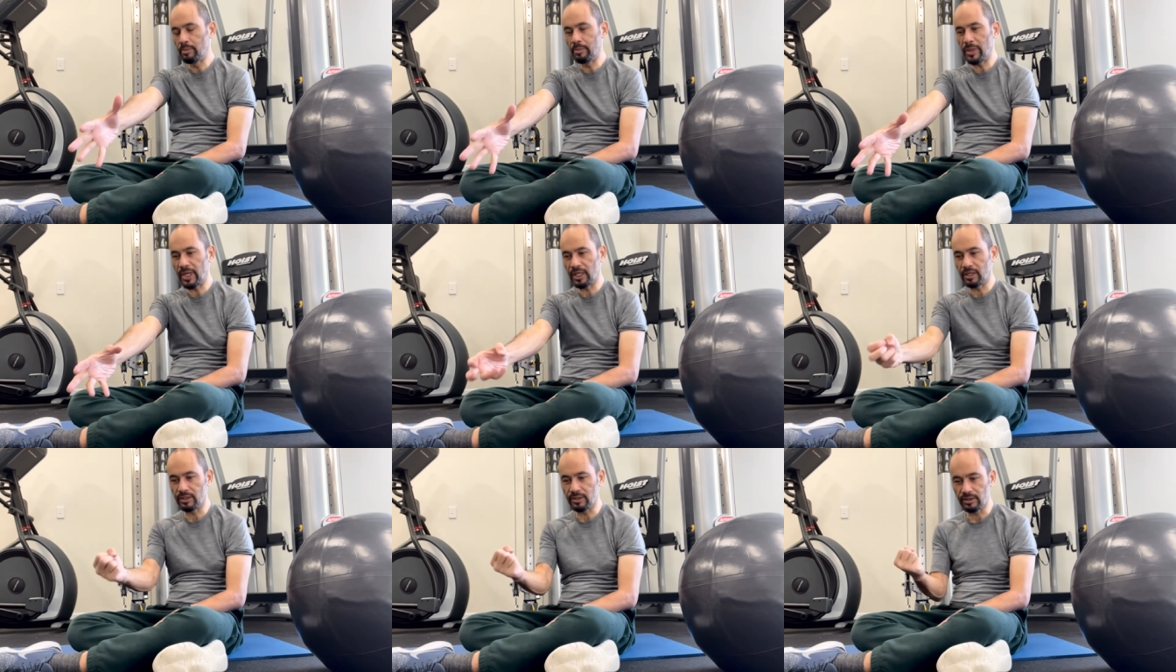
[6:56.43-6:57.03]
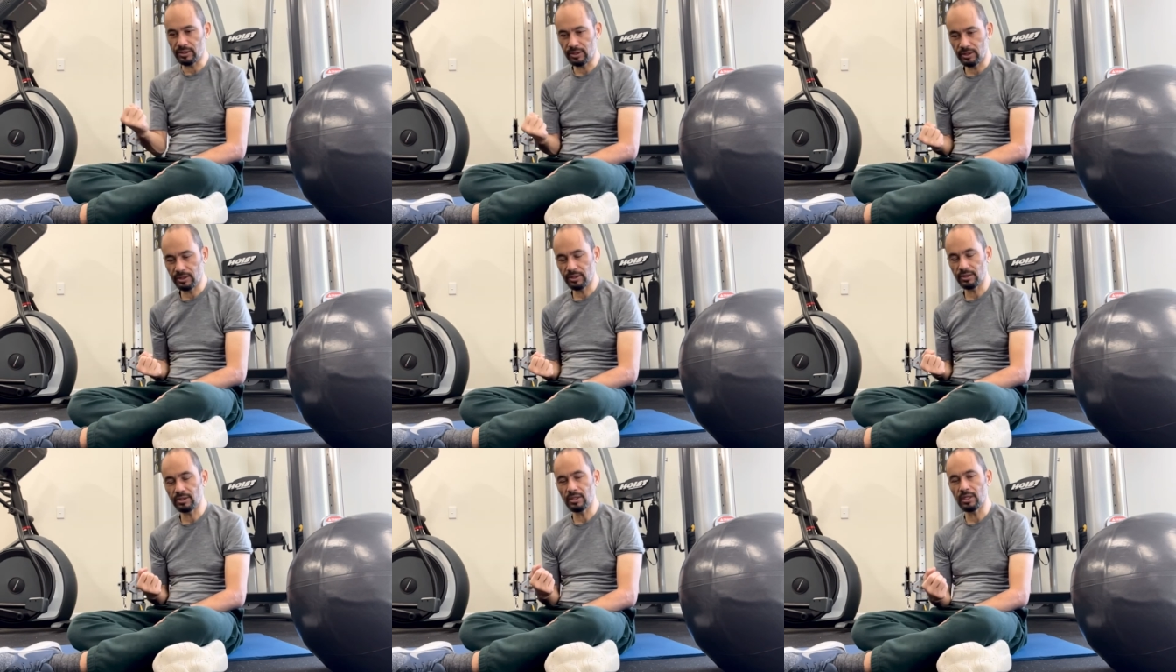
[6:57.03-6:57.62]

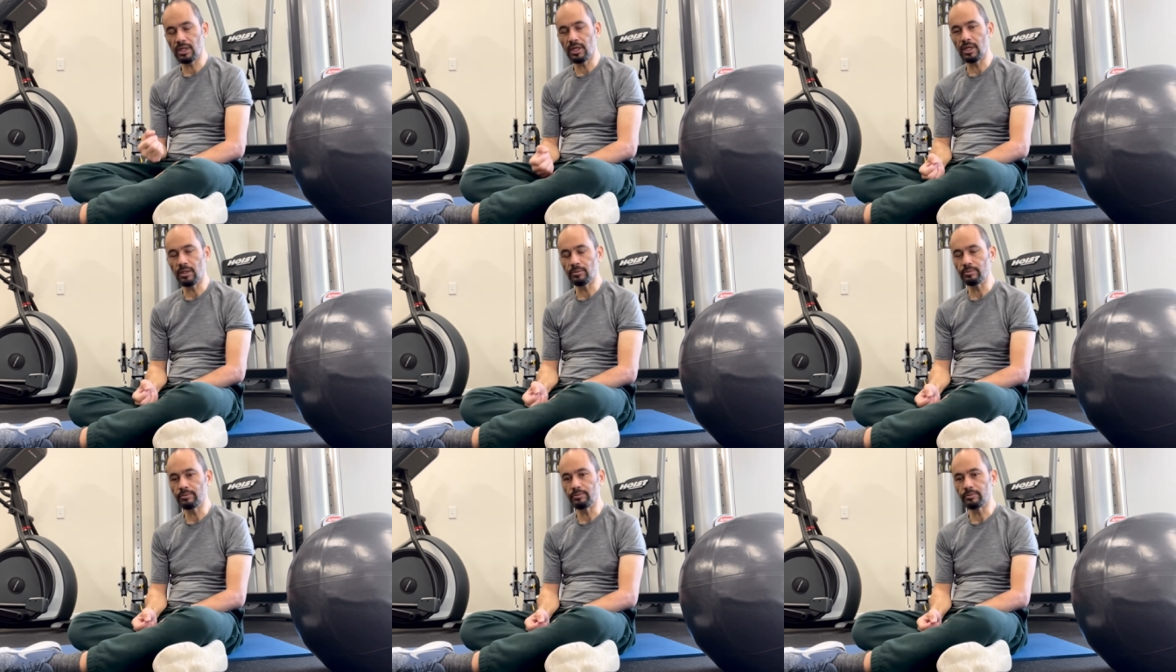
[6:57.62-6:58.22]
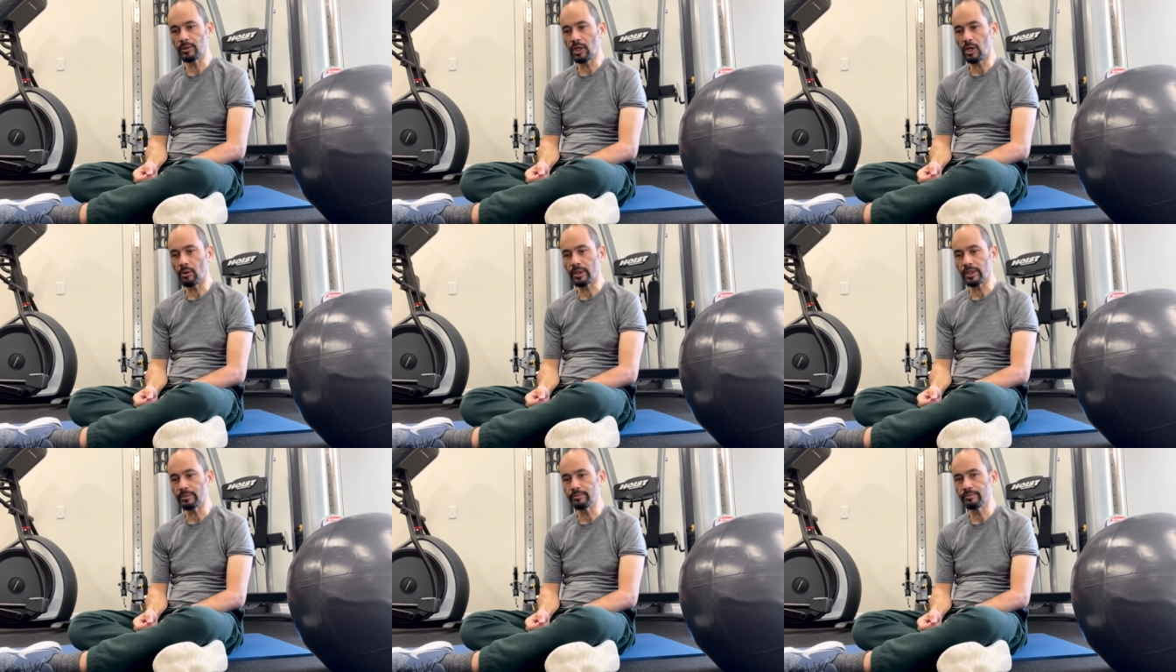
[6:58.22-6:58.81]
patterns
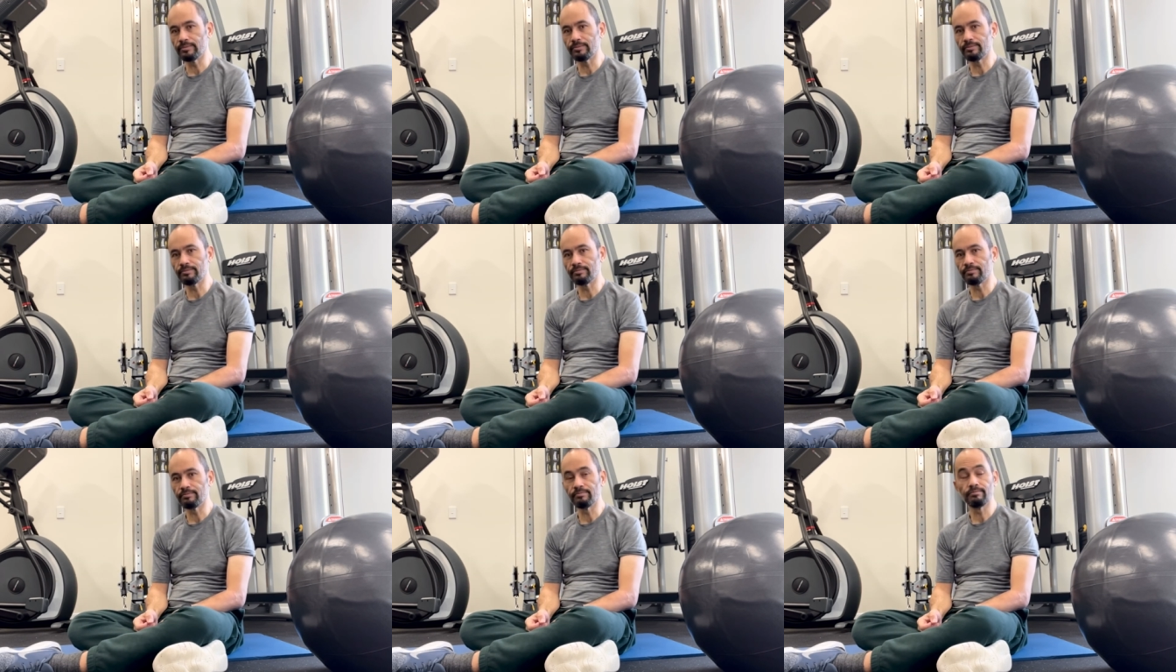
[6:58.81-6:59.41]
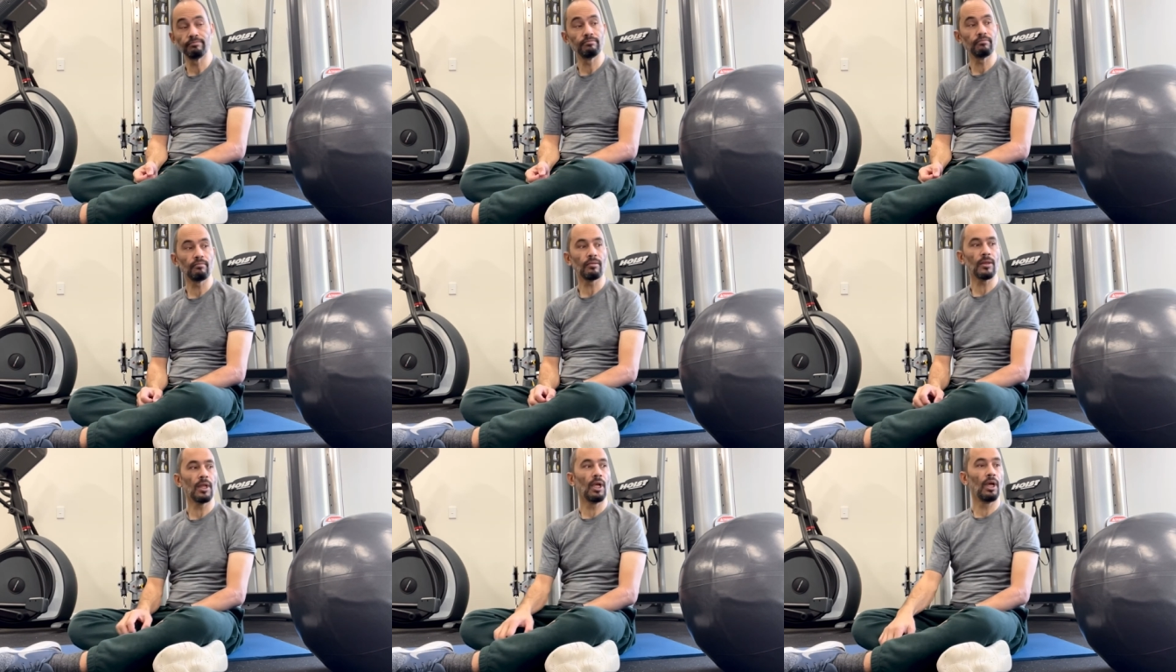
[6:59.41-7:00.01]
going.
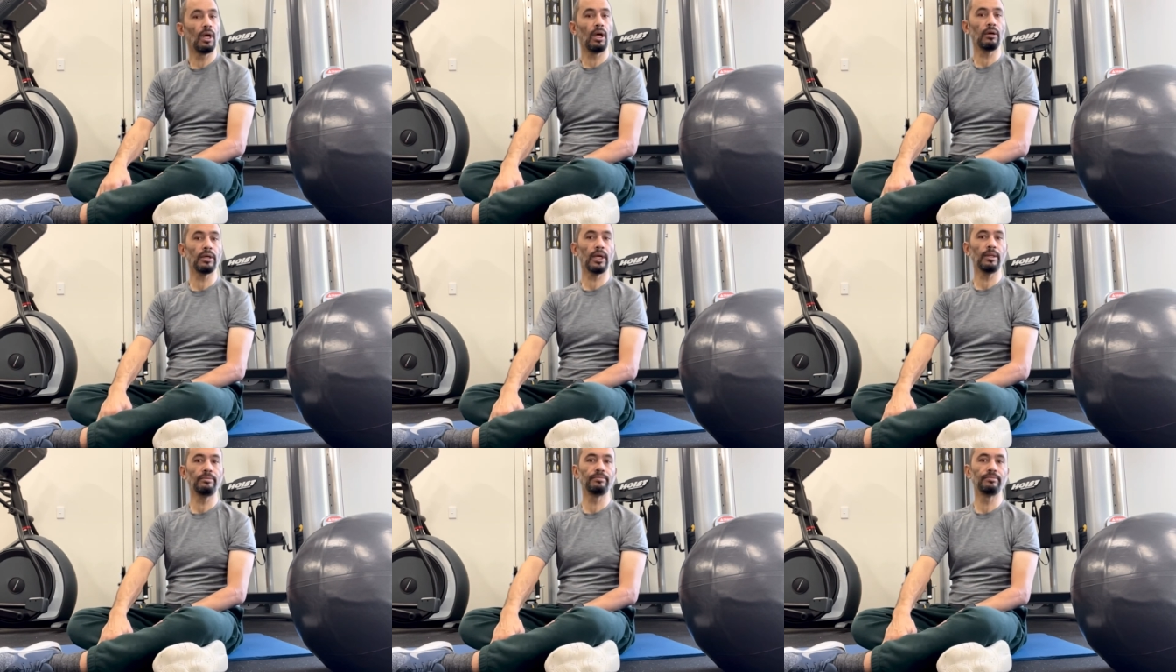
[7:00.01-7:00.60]
Okay,